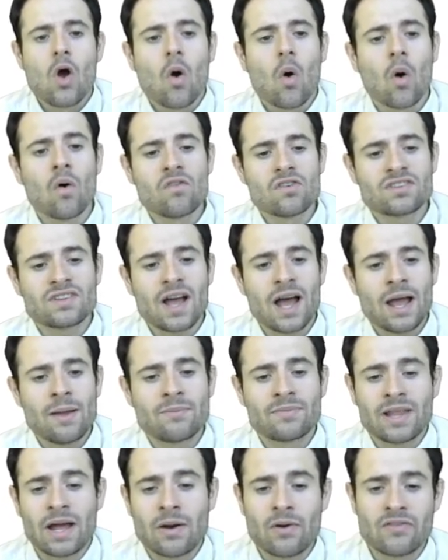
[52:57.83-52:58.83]
Over
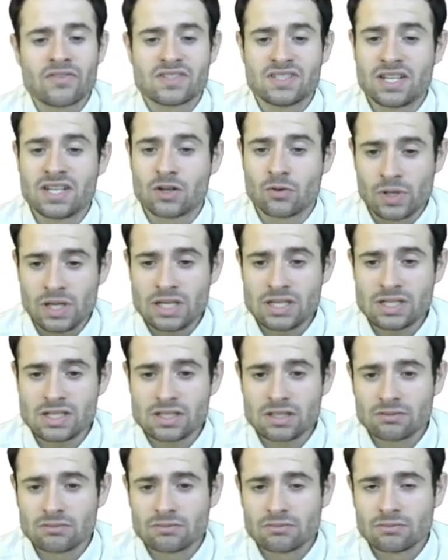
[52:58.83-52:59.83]
time, tariffs
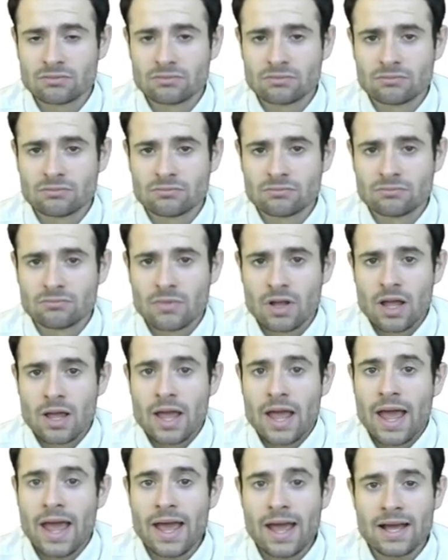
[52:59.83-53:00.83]
decreased
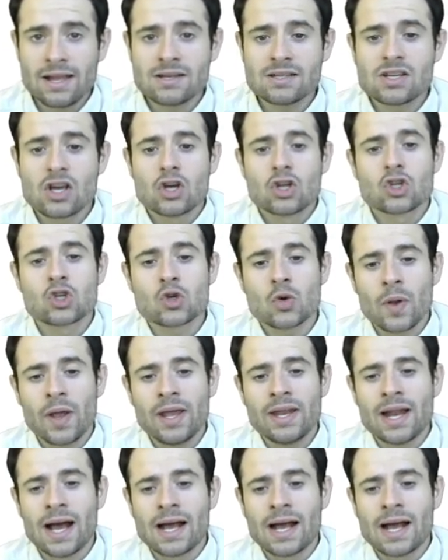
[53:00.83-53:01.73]
and trade